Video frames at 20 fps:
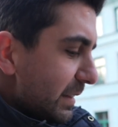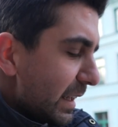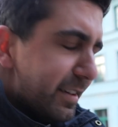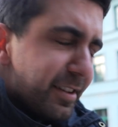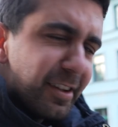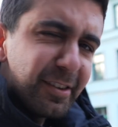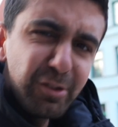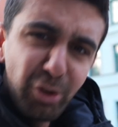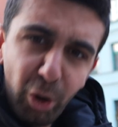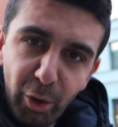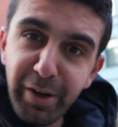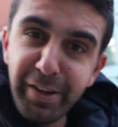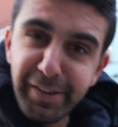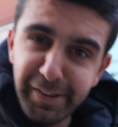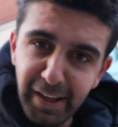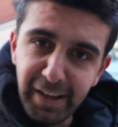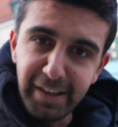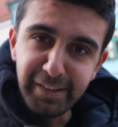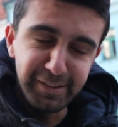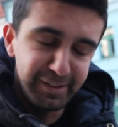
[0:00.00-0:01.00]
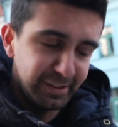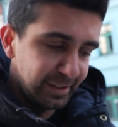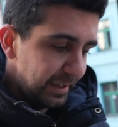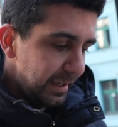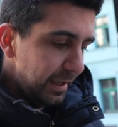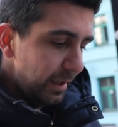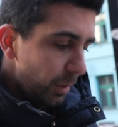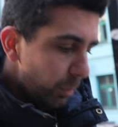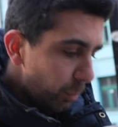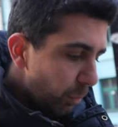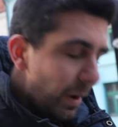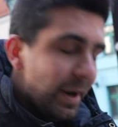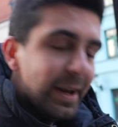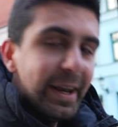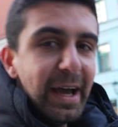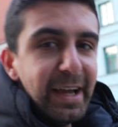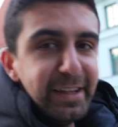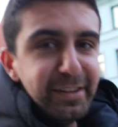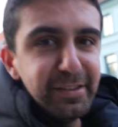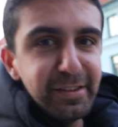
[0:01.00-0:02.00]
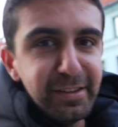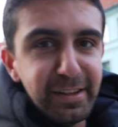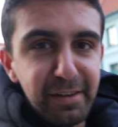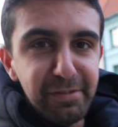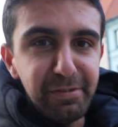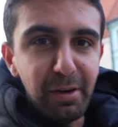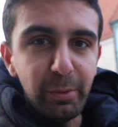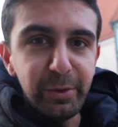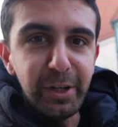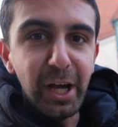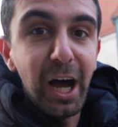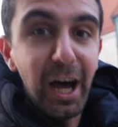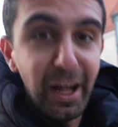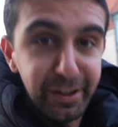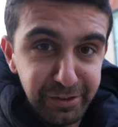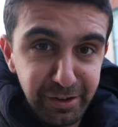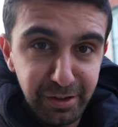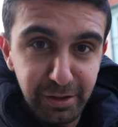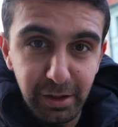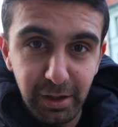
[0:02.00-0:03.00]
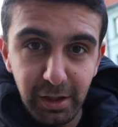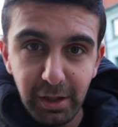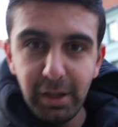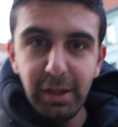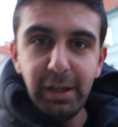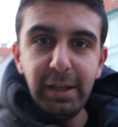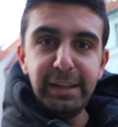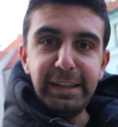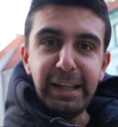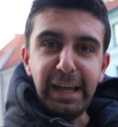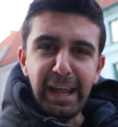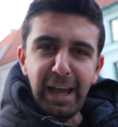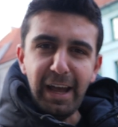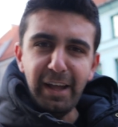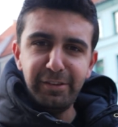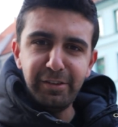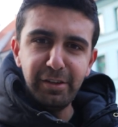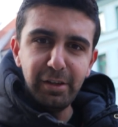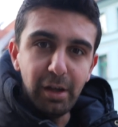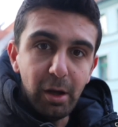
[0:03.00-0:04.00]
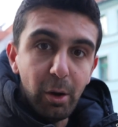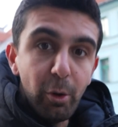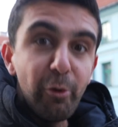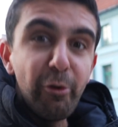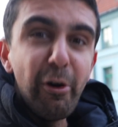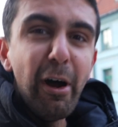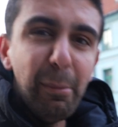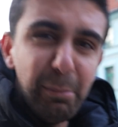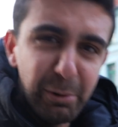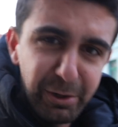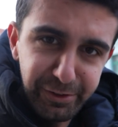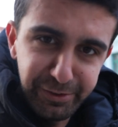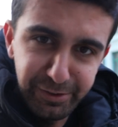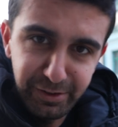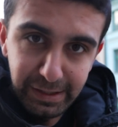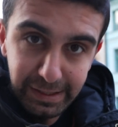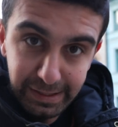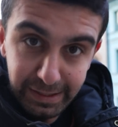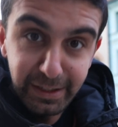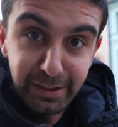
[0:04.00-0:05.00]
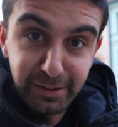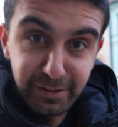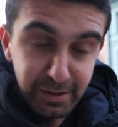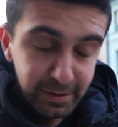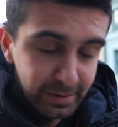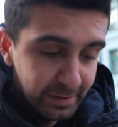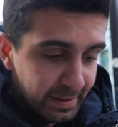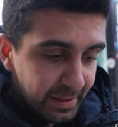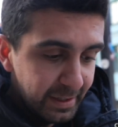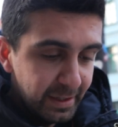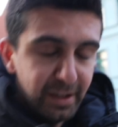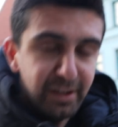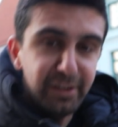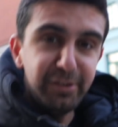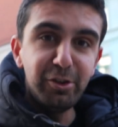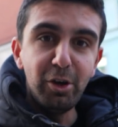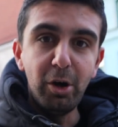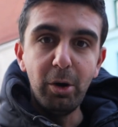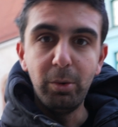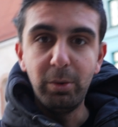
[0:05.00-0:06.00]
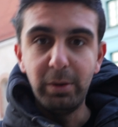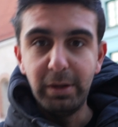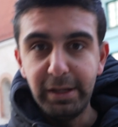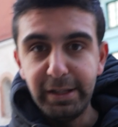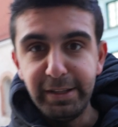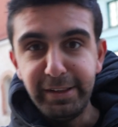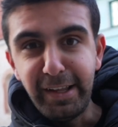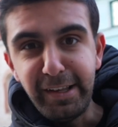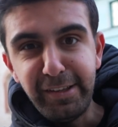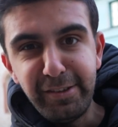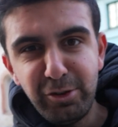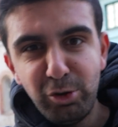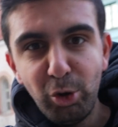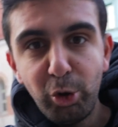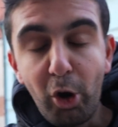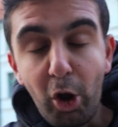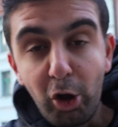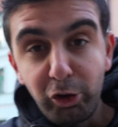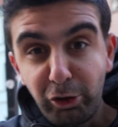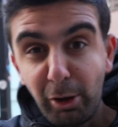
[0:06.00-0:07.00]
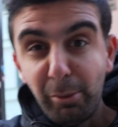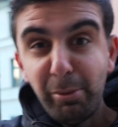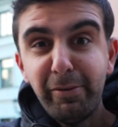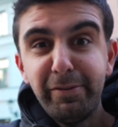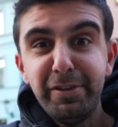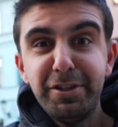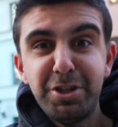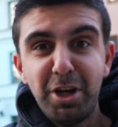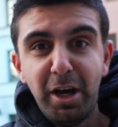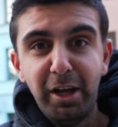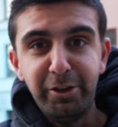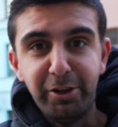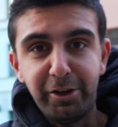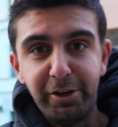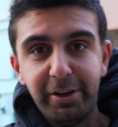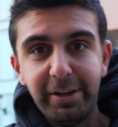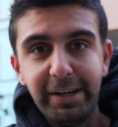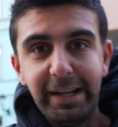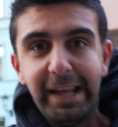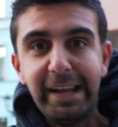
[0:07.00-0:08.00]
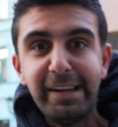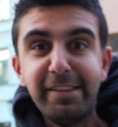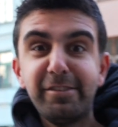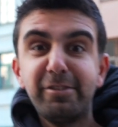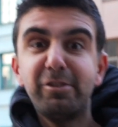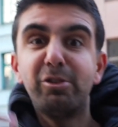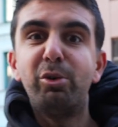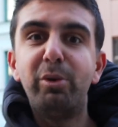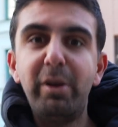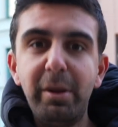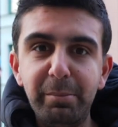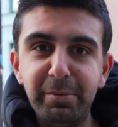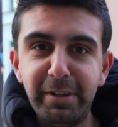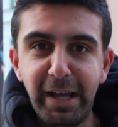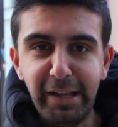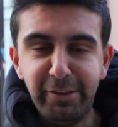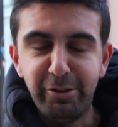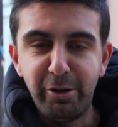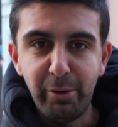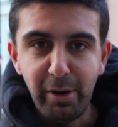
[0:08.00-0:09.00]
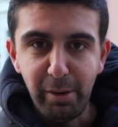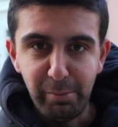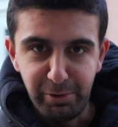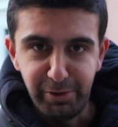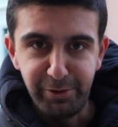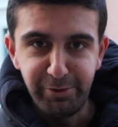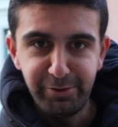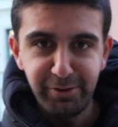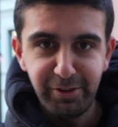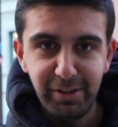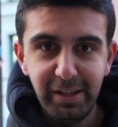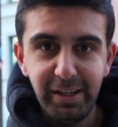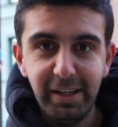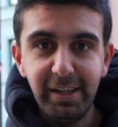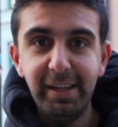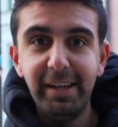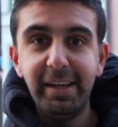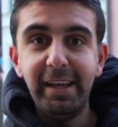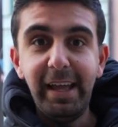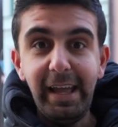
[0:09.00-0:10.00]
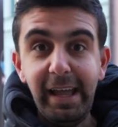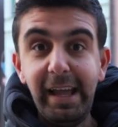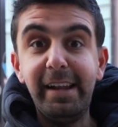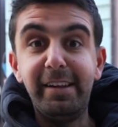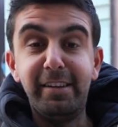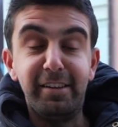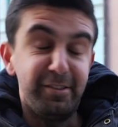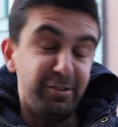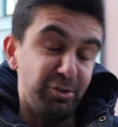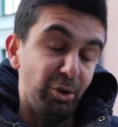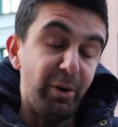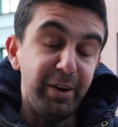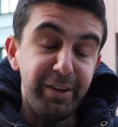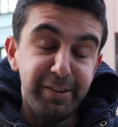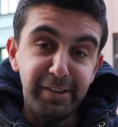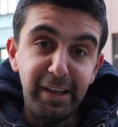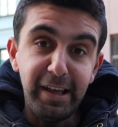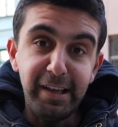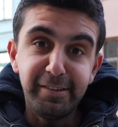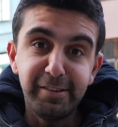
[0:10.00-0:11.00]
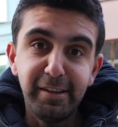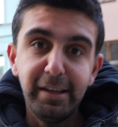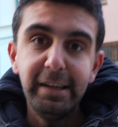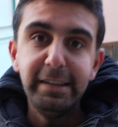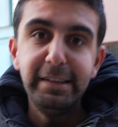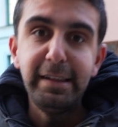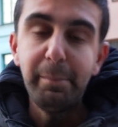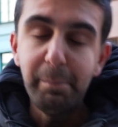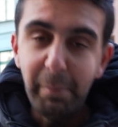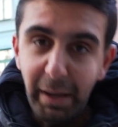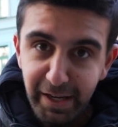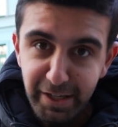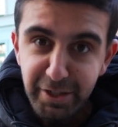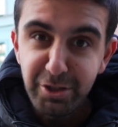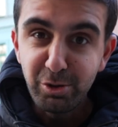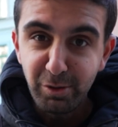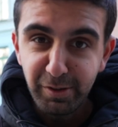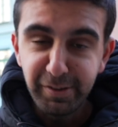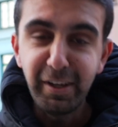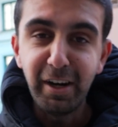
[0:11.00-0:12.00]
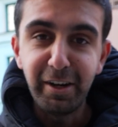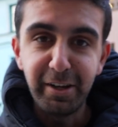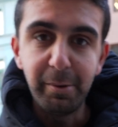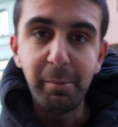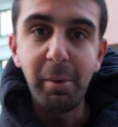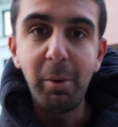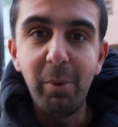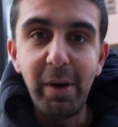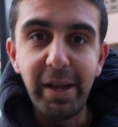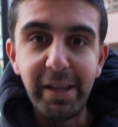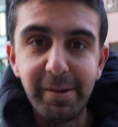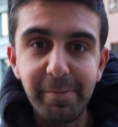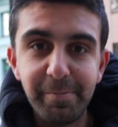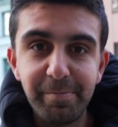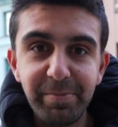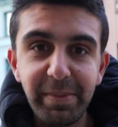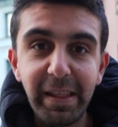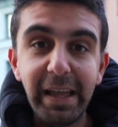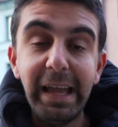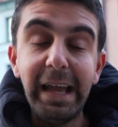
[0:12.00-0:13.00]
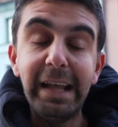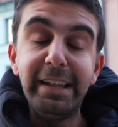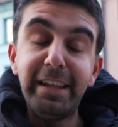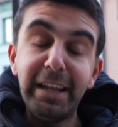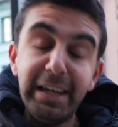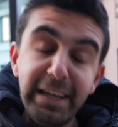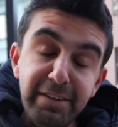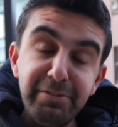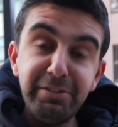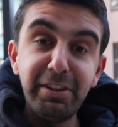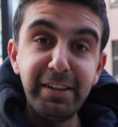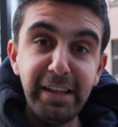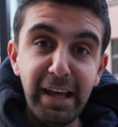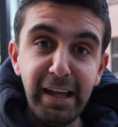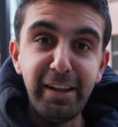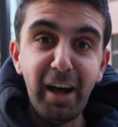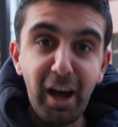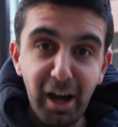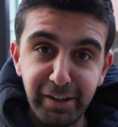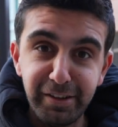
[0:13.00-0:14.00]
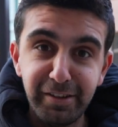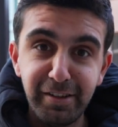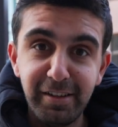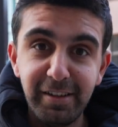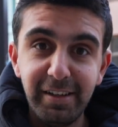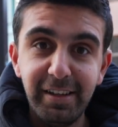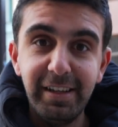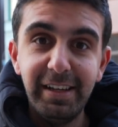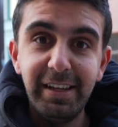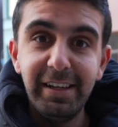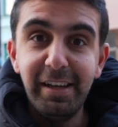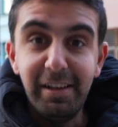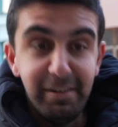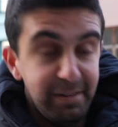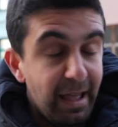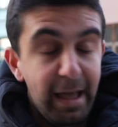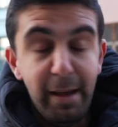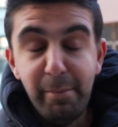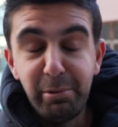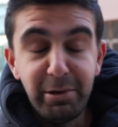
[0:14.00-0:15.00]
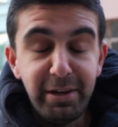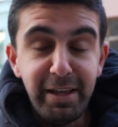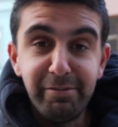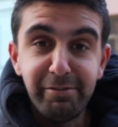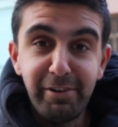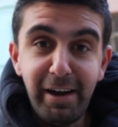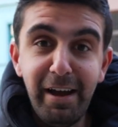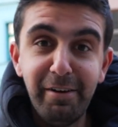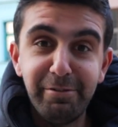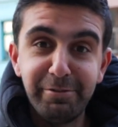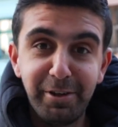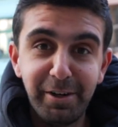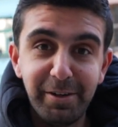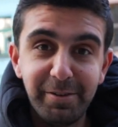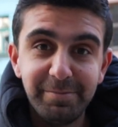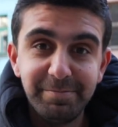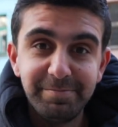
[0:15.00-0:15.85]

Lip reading: The story says one night they found a hut that had robbers in it, so they stood on top of each other and screamed at the robbers, and the story says they managed to scare them away. And they lived in that hut happily ever after.